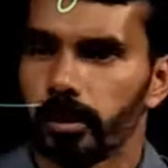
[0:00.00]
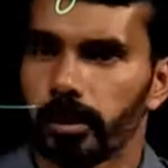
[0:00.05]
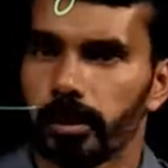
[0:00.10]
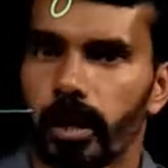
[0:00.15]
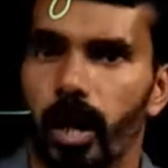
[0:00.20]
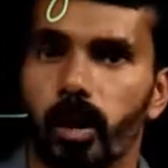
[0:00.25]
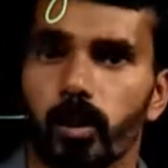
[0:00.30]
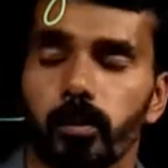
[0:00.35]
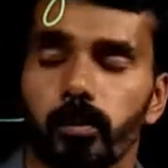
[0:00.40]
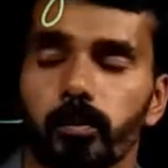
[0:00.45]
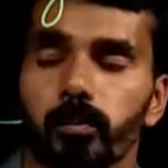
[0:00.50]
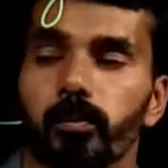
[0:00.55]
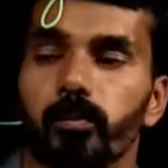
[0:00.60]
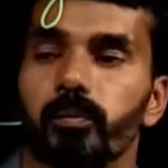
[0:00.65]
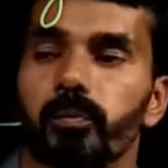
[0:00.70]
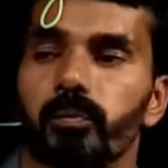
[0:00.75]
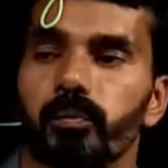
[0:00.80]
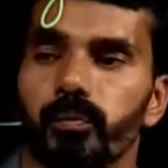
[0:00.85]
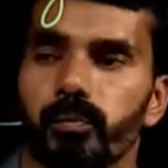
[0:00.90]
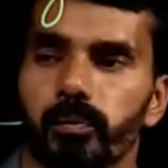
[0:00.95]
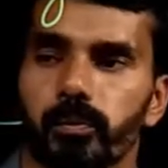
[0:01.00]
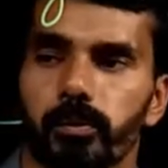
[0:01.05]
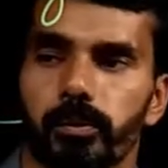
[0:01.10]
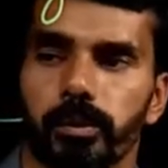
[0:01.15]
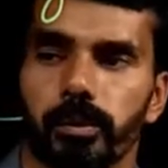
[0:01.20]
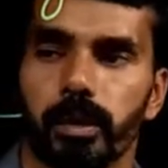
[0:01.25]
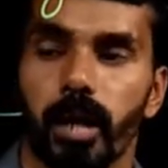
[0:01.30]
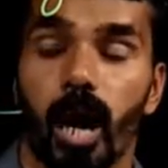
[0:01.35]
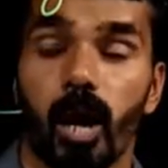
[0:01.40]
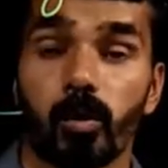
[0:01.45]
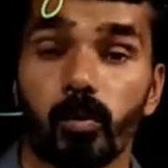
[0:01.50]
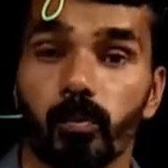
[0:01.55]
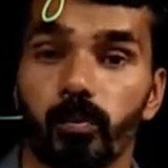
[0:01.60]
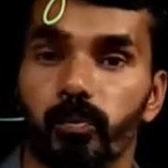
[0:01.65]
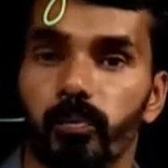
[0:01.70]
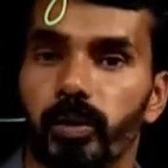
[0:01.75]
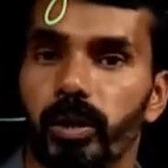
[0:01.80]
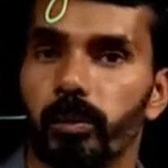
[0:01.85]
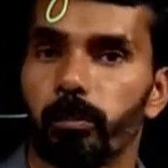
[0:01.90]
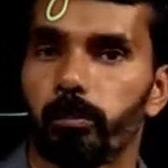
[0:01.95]
Now
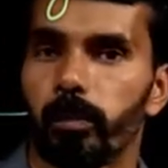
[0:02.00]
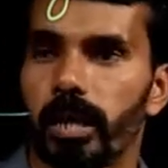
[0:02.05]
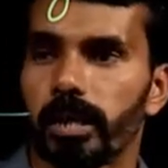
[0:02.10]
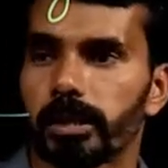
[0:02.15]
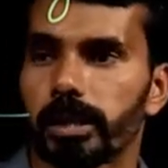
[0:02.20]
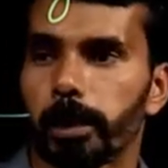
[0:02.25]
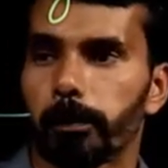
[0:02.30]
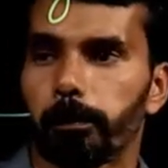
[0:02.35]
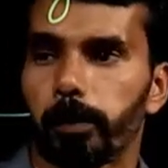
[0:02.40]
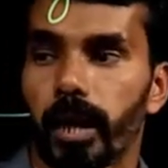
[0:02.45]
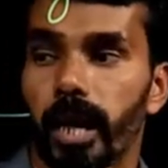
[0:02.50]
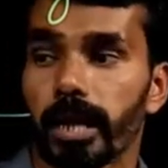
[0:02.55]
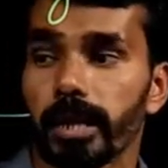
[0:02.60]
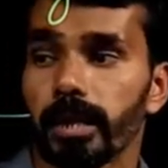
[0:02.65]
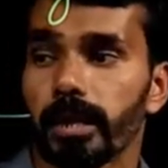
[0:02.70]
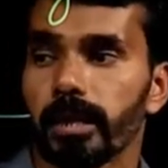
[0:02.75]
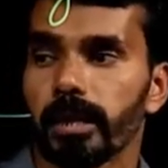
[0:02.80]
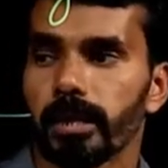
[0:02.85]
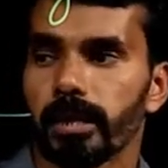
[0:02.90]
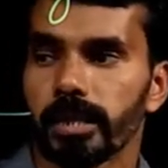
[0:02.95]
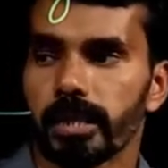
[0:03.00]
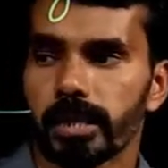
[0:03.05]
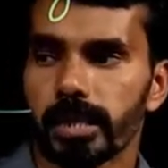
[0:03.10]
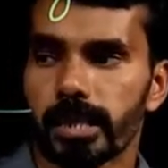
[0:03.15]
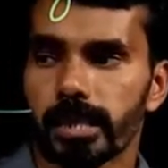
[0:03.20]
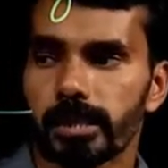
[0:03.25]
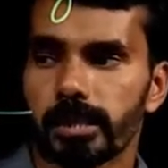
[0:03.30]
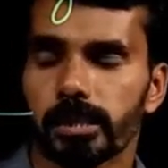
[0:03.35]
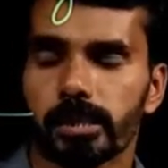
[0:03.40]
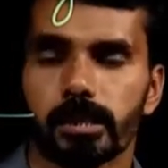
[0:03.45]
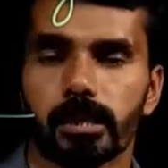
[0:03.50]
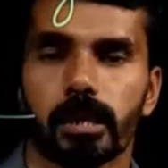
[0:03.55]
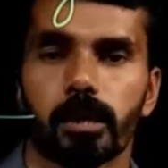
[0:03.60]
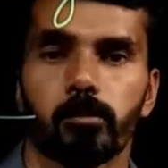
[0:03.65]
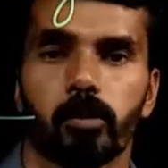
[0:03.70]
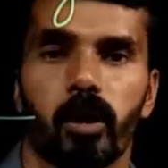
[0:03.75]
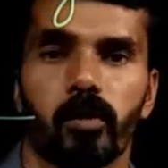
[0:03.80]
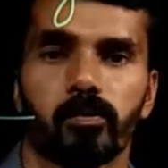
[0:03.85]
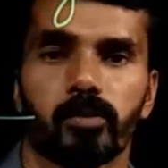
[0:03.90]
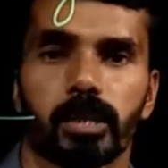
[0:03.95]
we multiply each
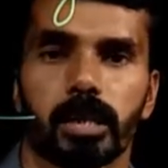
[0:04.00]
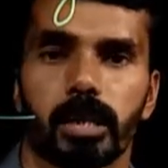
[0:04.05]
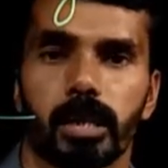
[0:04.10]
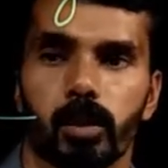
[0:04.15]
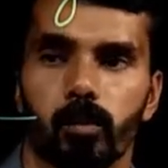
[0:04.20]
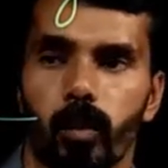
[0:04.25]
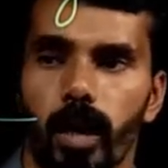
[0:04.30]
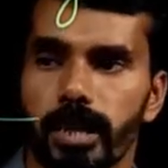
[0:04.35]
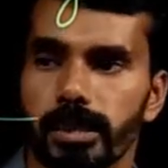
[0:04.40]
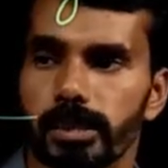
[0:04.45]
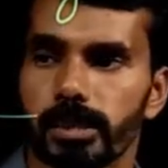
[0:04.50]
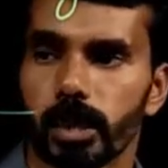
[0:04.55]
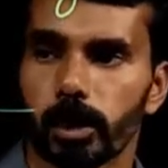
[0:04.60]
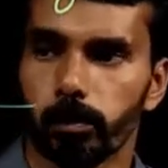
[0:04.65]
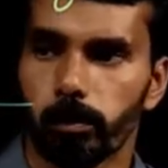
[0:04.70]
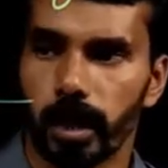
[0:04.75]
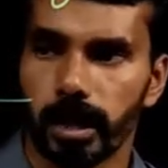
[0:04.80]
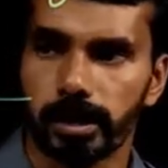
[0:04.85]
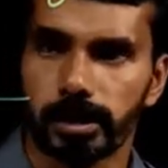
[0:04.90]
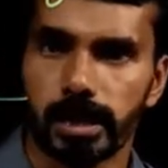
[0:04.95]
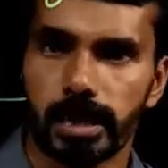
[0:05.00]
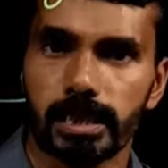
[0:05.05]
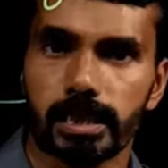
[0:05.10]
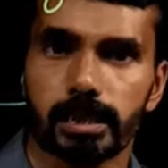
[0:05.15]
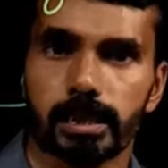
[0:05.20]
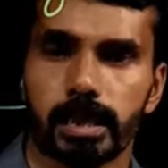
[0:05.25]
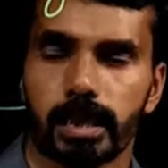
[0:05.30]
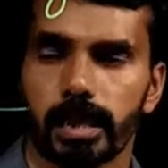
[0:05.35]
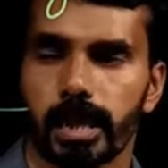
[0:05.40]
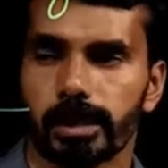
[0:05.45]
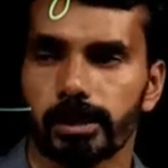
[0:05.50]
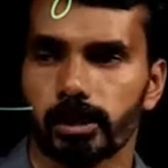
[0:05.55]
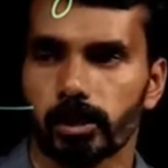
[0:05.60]
term of the divisor by this 3x.